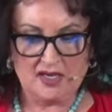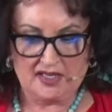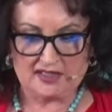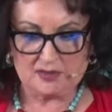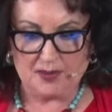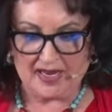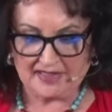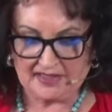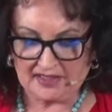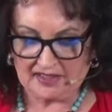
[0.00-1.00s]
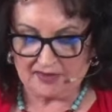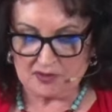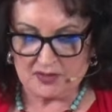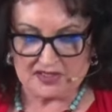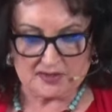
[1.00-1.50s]
Expanding
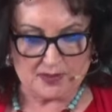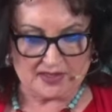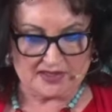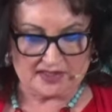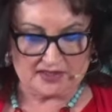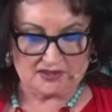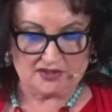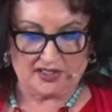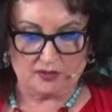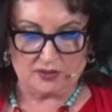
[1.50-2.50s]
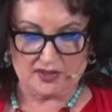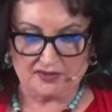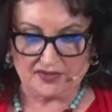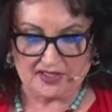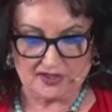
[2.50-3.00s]
government spending to get rid
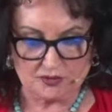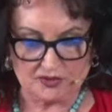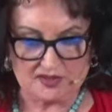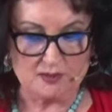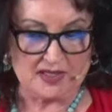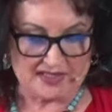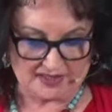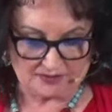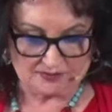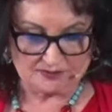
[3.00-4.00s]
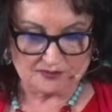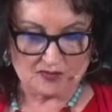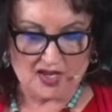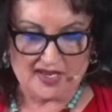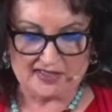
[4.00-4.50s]
of the country's money
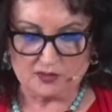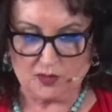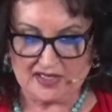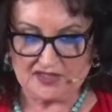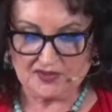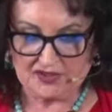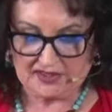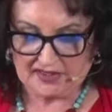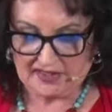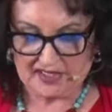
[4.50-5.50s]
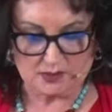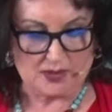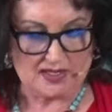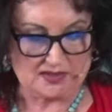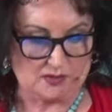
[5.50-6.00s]
as wastefully as
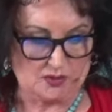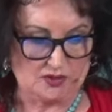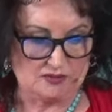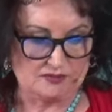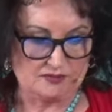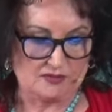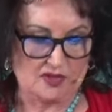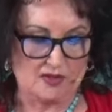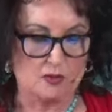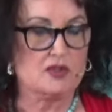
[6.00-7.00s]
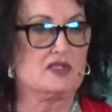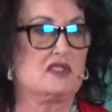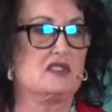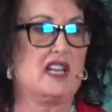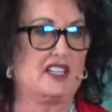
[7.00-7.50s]
possible. In other
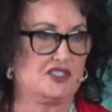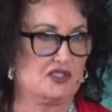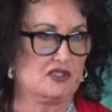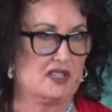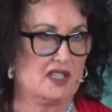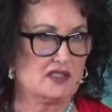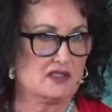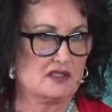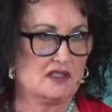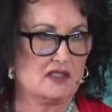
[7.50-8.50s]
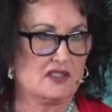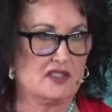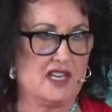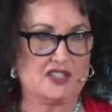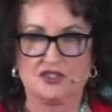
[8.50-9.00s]
words, national debt. The
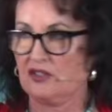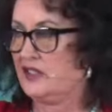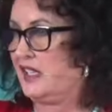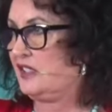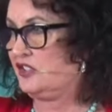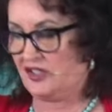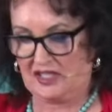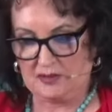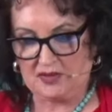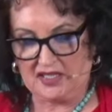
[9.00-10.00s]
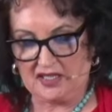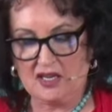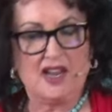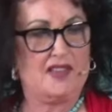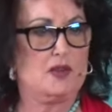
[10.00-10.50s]
national debt just keeps getting,
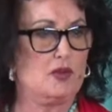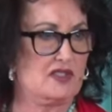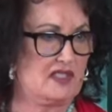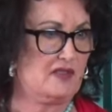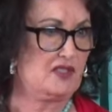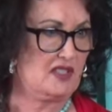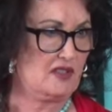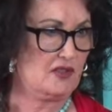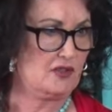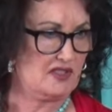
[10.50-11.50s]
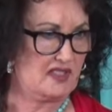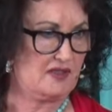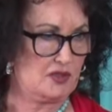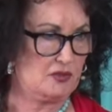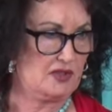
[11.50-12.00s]
I think we're at 70,
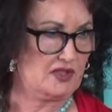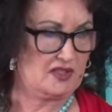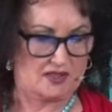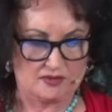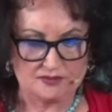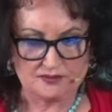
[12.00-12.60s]
37 trillion now.